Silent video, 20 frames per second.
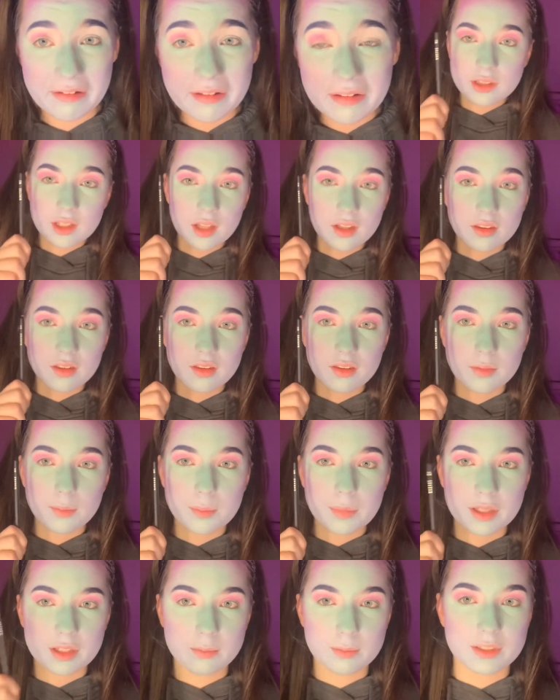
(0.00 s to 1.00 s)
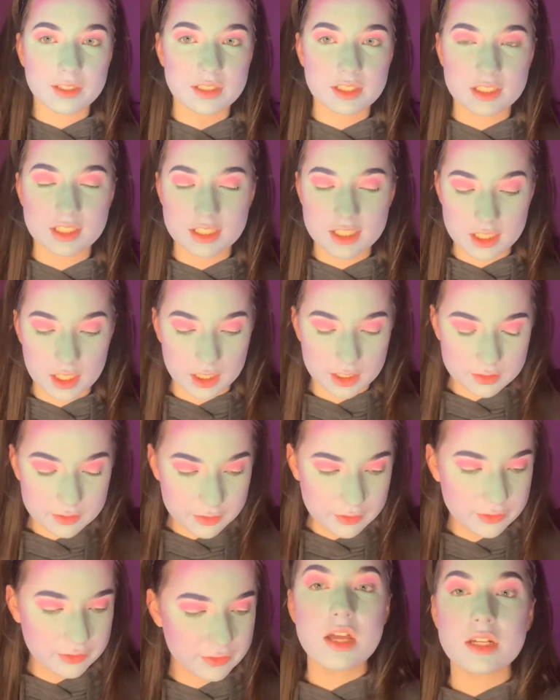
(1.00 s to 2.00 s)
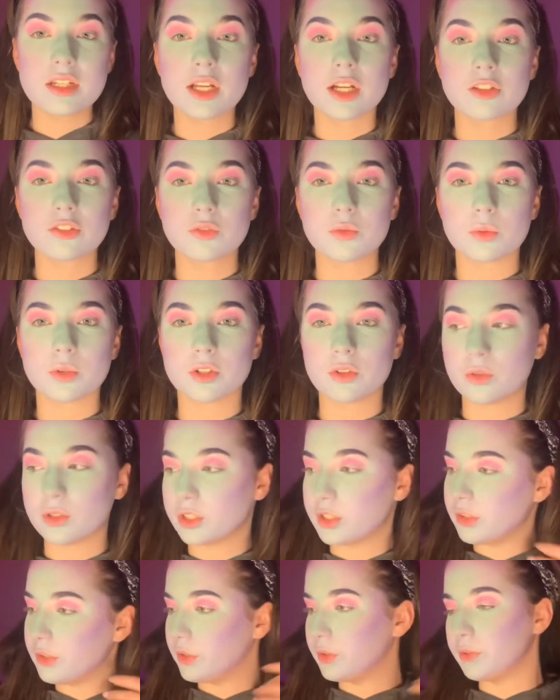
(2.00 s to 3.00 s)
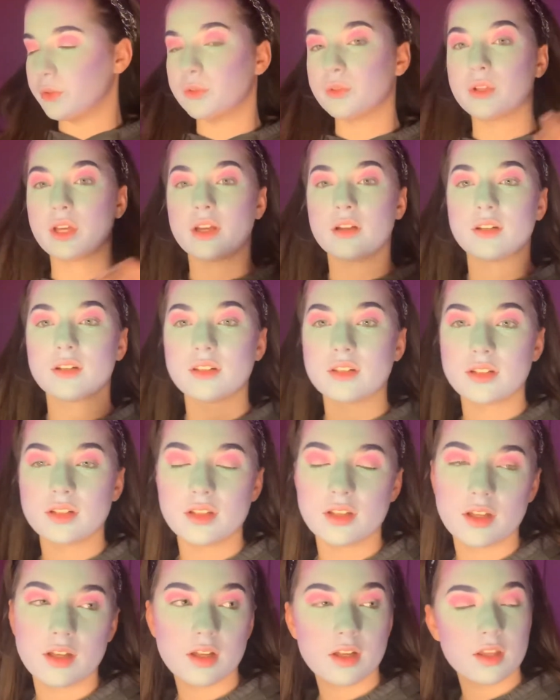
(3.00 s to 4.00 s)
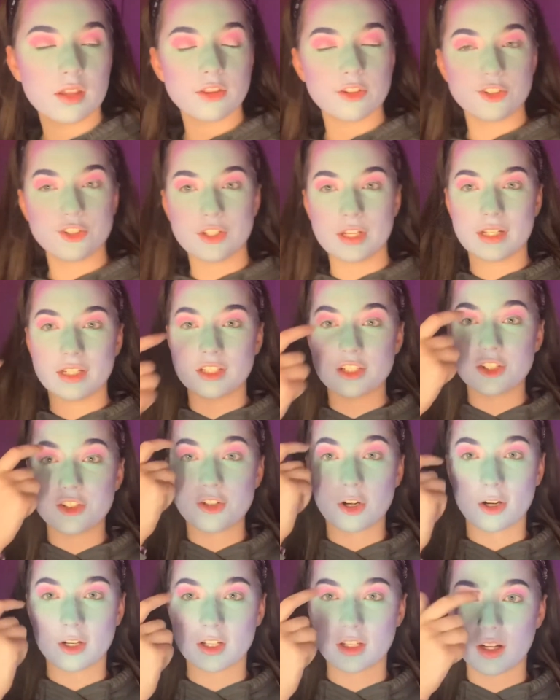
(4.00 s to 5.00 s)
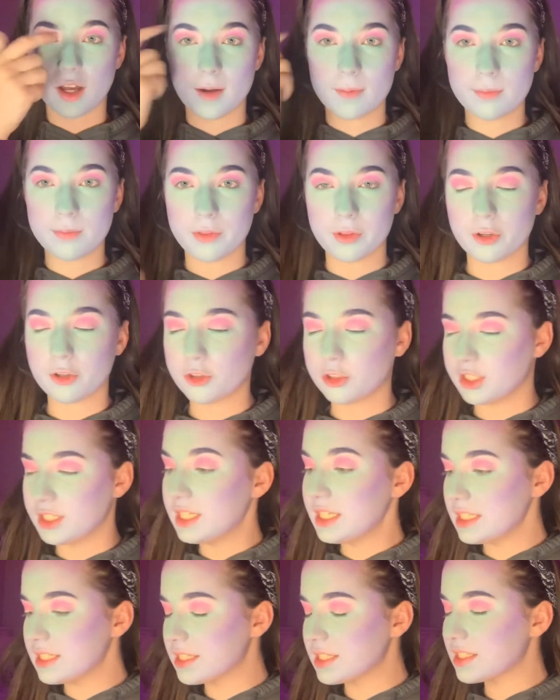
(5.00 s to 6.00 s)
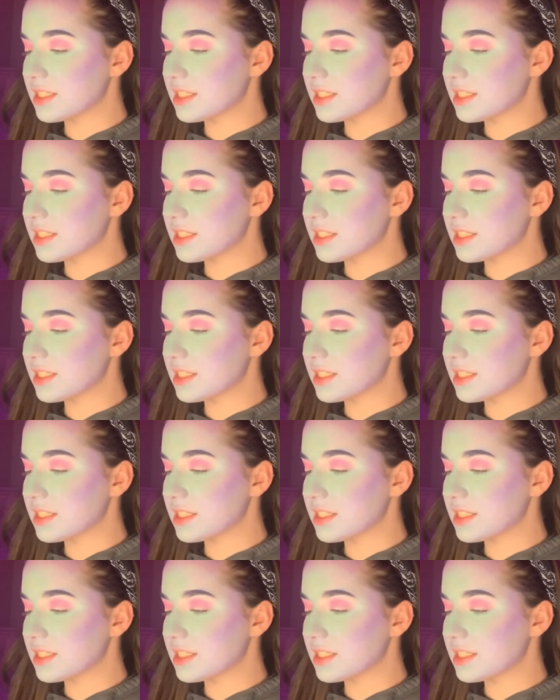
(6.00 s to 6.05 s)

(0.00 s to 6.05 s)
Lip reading: That's pigmented enough. Next, we're going to get the shade to darken up the crease.